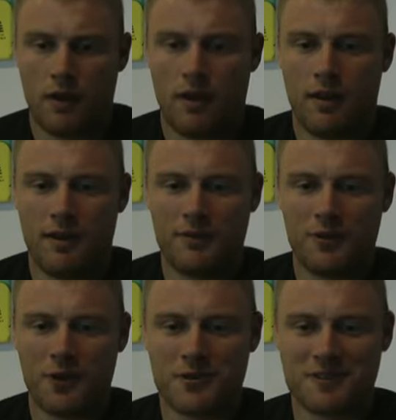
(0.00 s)
And even
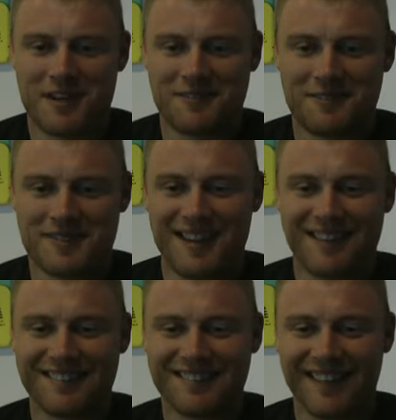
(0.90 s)
though I looked after
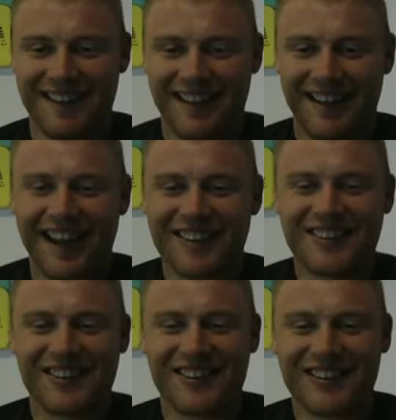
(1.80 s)
myself, I
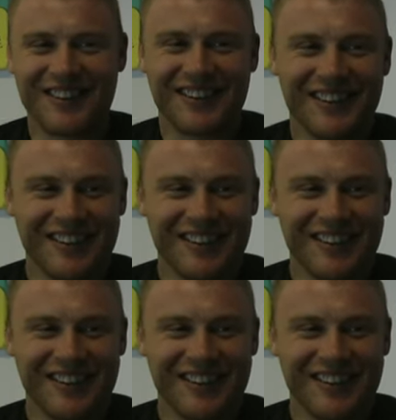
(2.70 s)
thought...